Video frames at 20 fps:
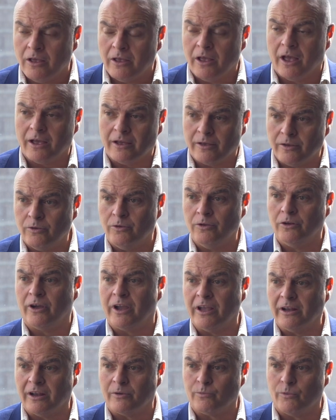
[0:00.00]
you're
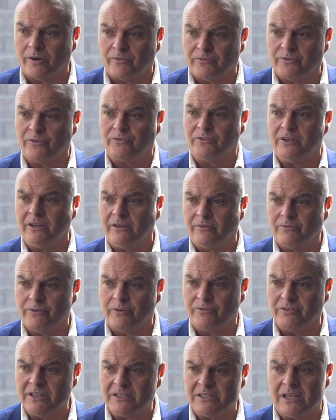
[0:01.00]
looking at what, 50,
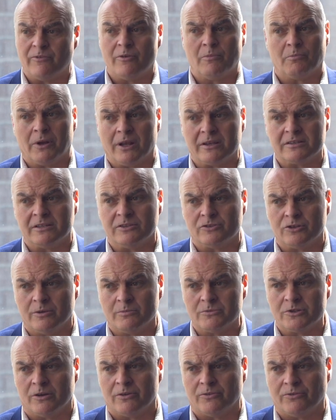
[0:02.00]
57 plus in
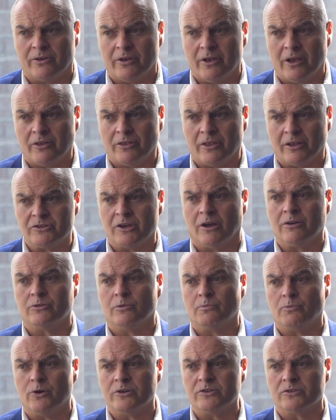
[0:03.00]
terms of the
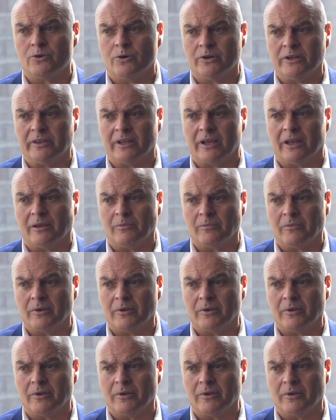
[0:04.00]
total points scored in the game.